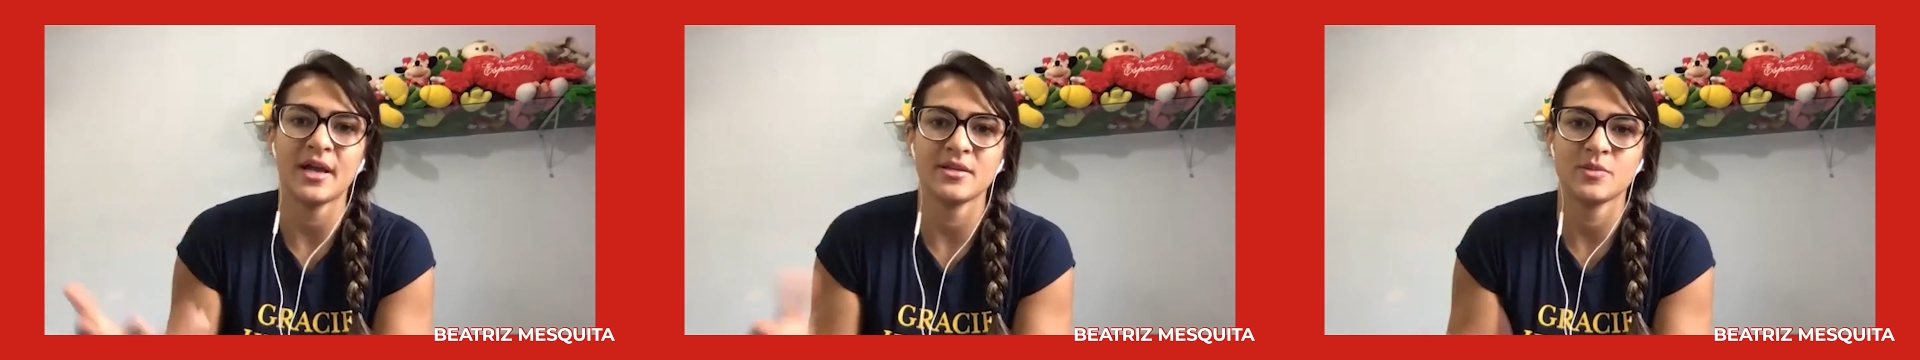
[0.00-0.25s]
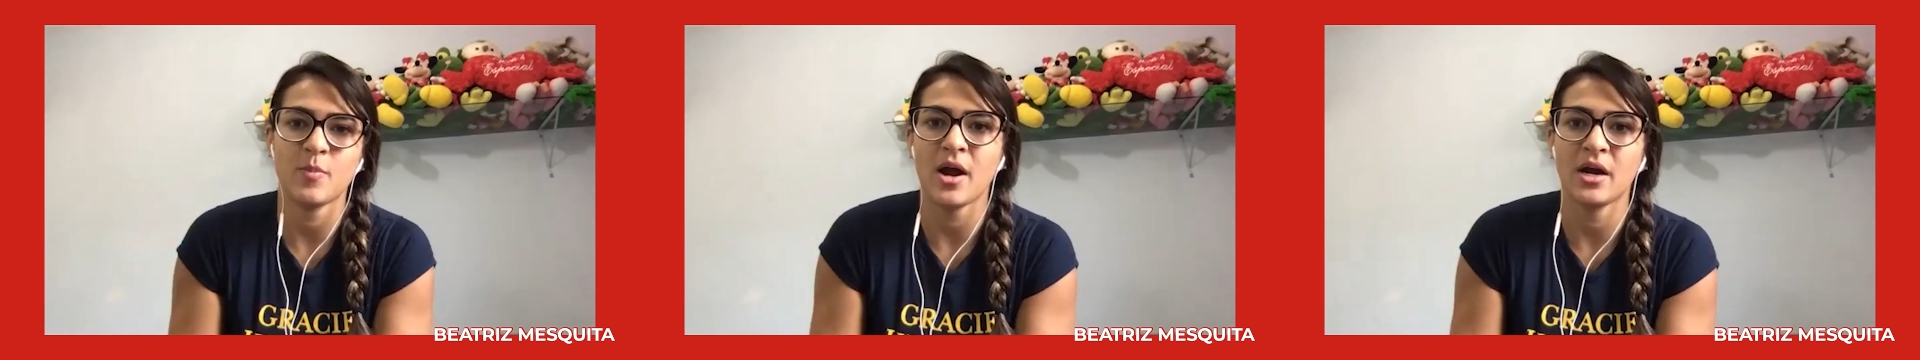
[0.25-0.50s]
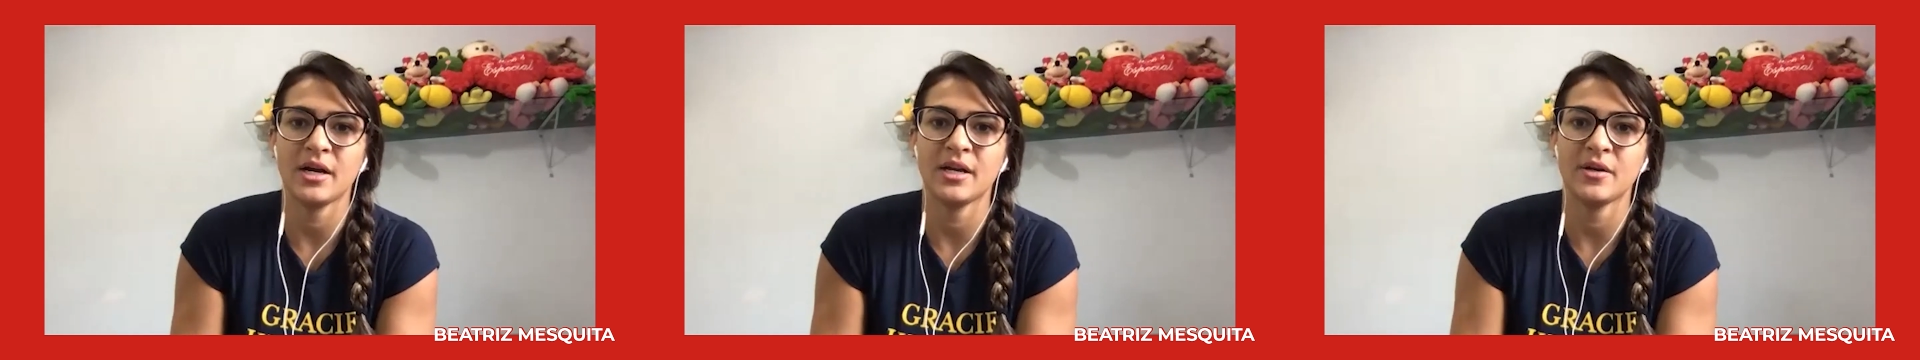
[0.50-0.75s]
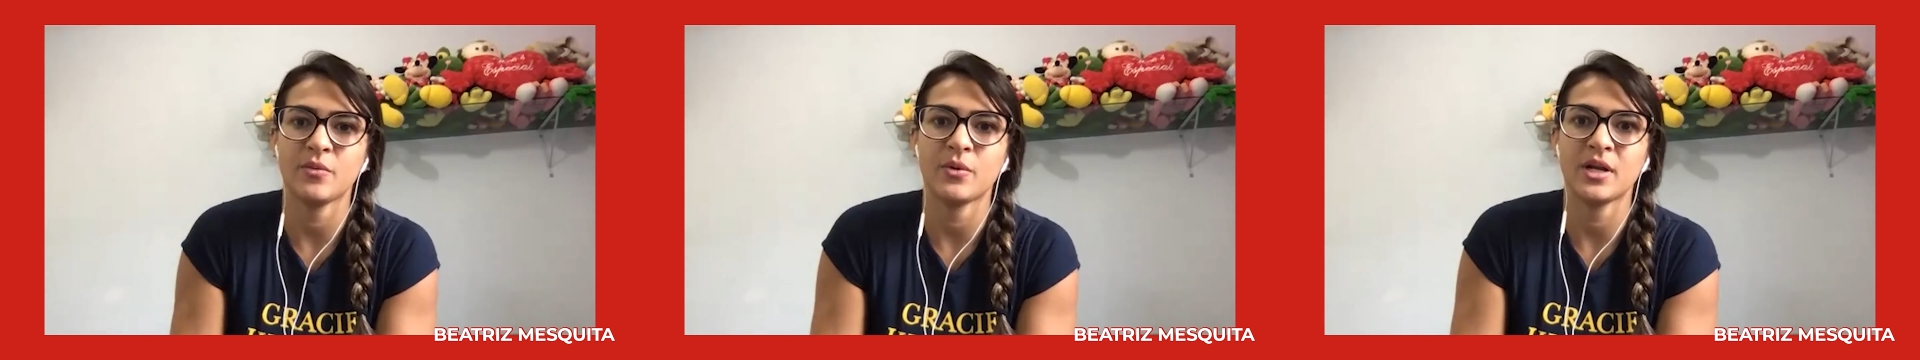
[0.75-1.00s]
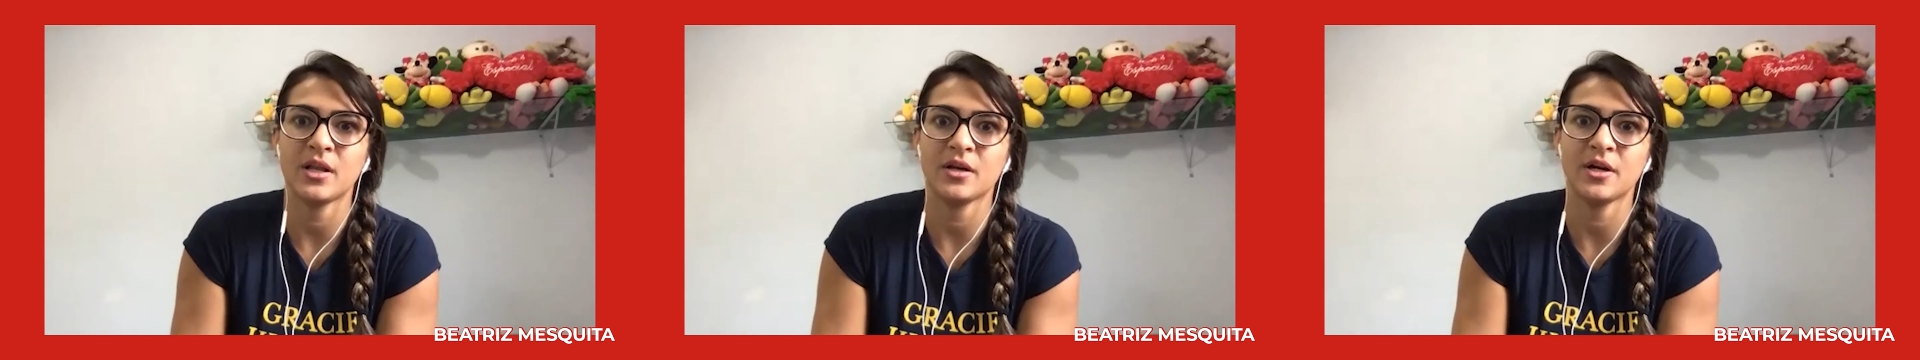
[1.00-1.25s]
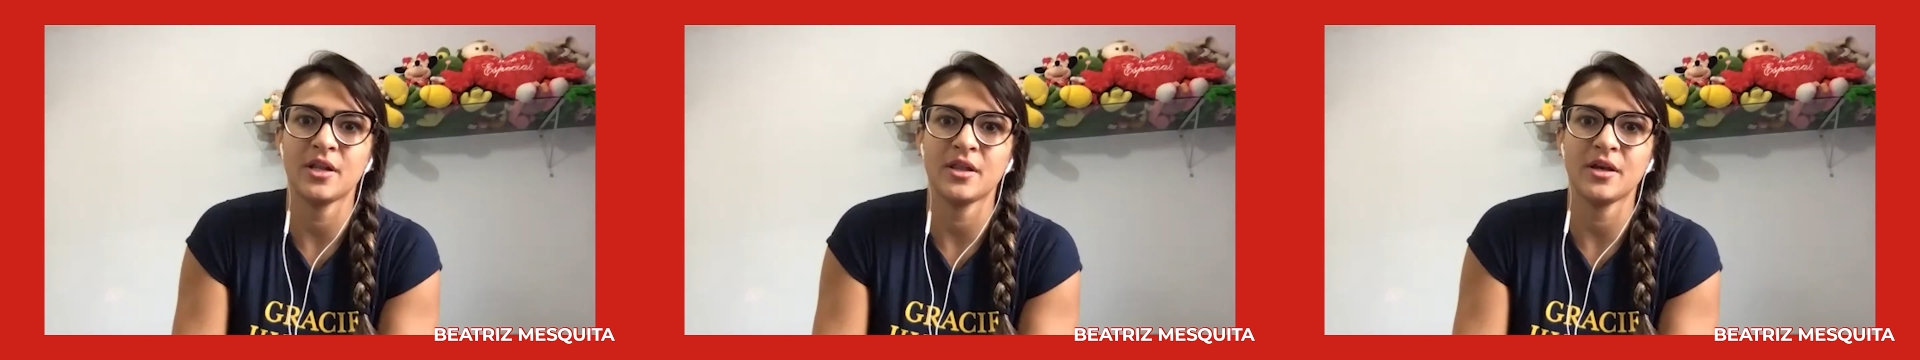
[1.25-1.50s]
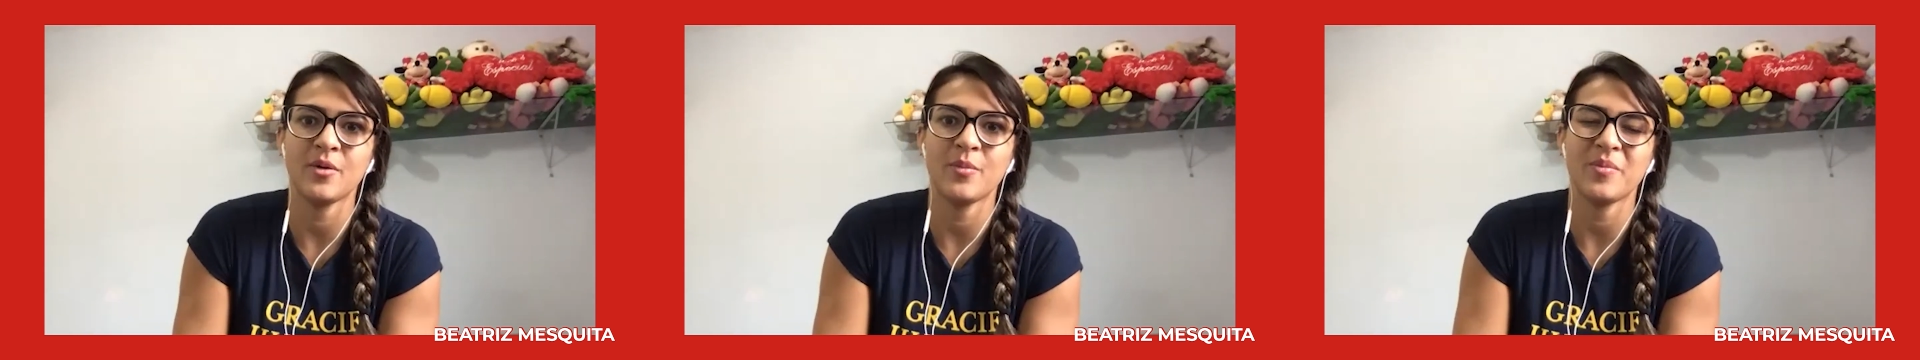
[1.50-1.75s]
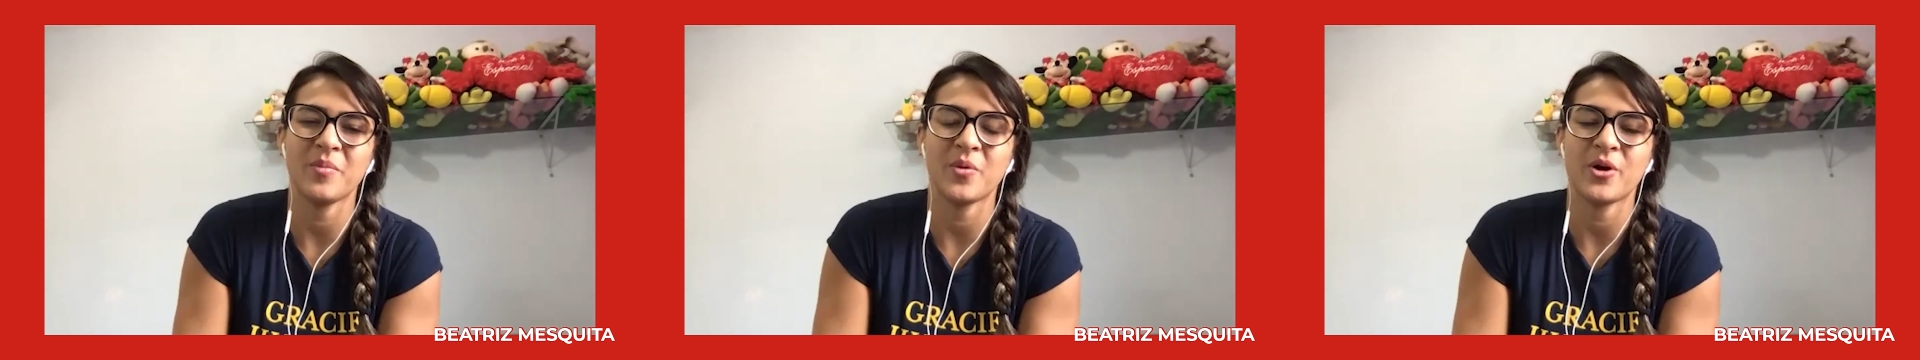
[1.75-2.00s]
inspired and want to learn a little
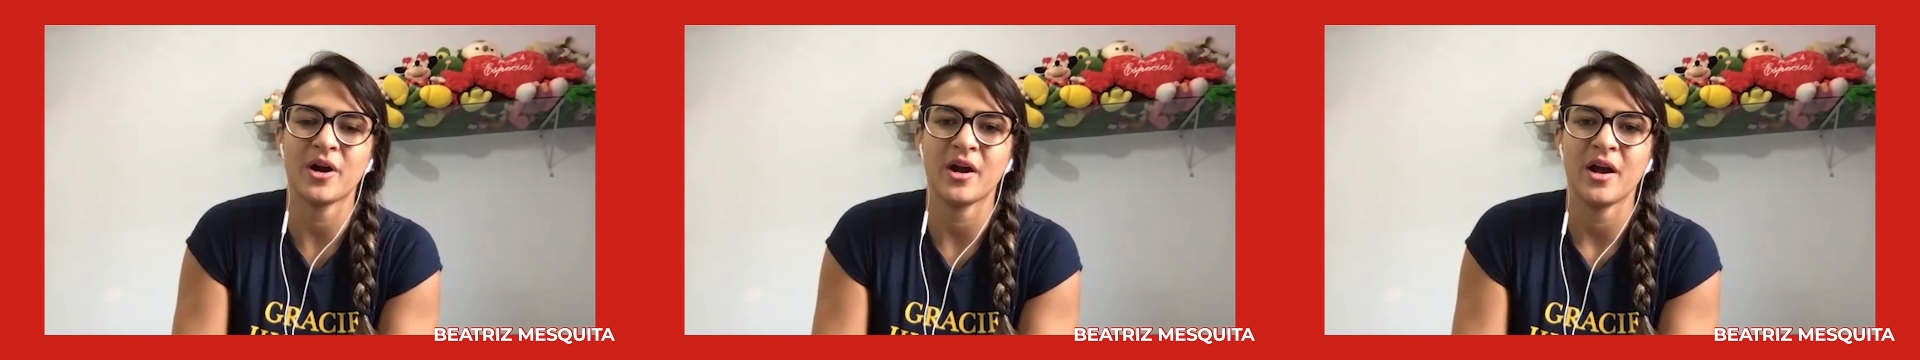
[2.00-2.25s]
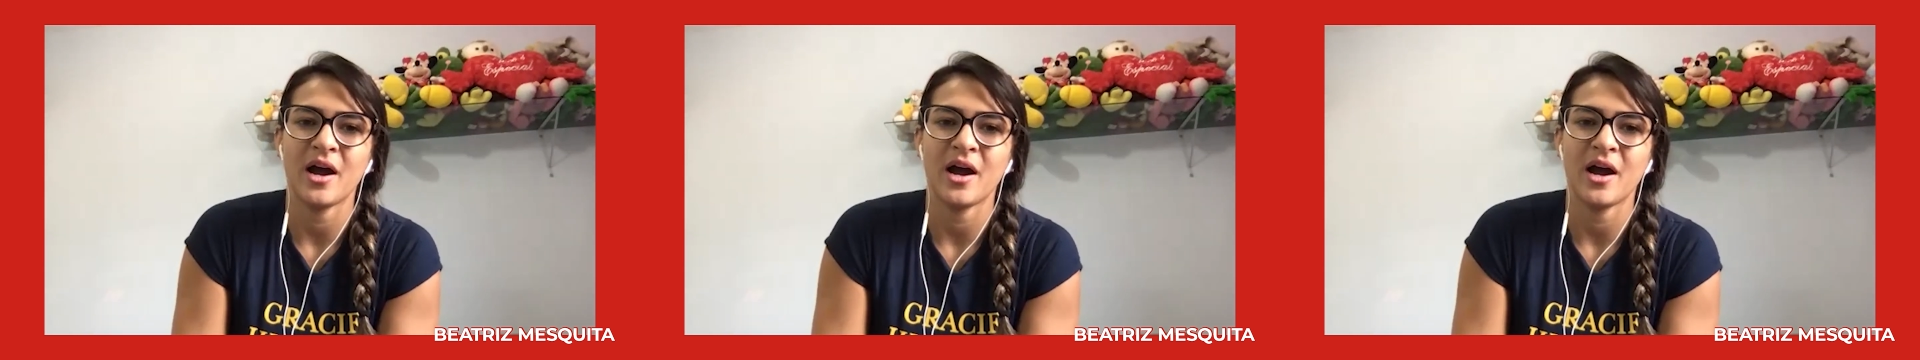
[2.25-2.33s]
bit more